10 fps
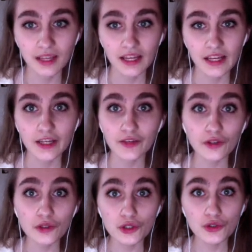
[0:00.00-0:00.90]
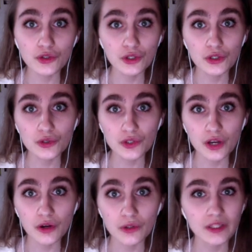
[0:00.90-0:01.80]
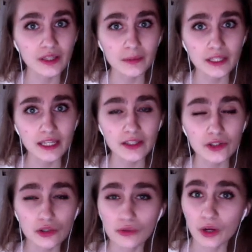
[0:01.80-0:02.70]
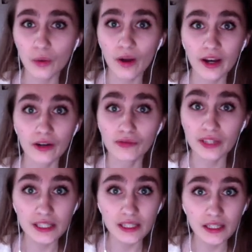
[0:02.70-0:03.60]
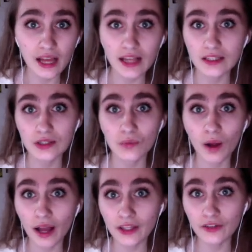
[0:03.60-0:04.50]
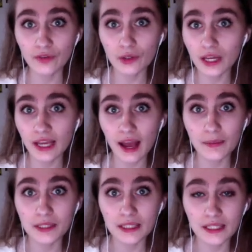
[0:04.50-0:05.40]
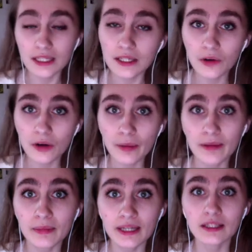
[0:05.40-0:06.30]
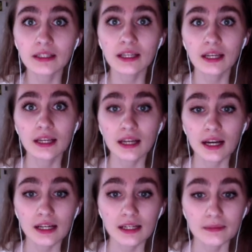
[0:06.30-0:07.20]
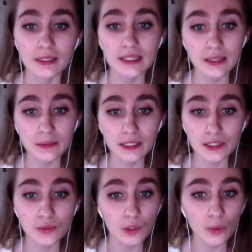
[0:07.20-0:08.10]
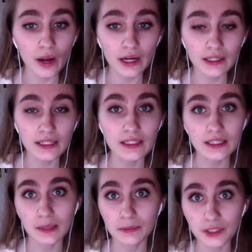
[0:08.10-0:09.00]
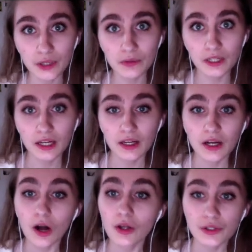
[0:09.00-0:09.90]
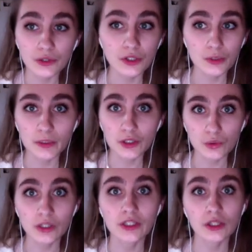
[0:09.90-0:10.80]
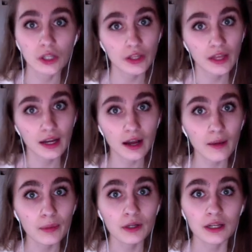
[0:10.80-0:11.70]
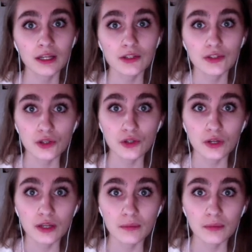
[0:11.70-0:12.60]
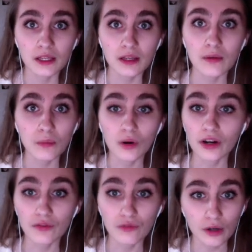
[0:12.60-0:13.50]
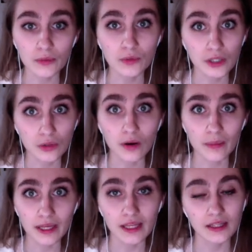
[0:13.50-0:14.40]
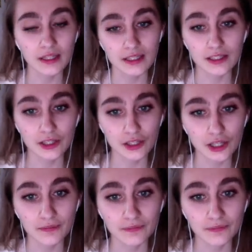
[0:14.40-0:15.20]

If you choose to do so, some states do require a reason as to why you're voting absentee or by mail. Some states require it, some don't. Also, just be sure to look that up so you can be more informed when you are making this decision.